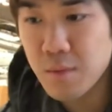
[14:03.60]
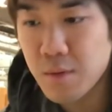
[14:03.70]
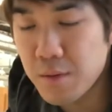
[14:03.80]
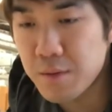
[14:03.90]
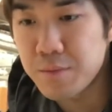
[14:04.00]

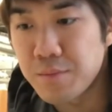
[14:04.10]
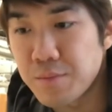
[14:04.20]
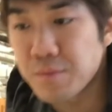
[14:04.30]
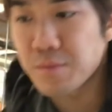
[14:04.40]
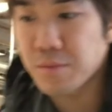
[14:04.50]
as a
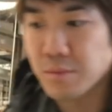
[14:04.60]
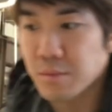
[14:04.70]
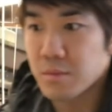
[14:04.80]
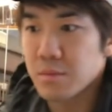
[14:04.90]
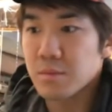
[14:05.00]
data
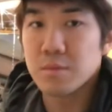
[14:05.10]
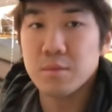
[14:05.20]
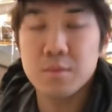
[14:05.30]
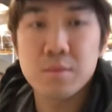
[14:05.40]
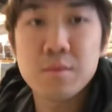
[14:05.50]
scientist,
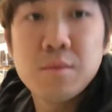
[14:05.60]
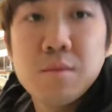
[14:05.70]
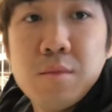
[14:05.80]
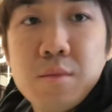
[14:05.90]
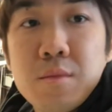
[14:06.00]
telling
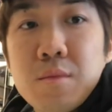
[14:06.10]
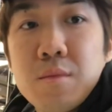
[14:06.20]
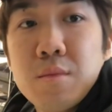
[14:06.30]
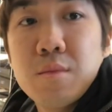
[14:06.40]
myself that I will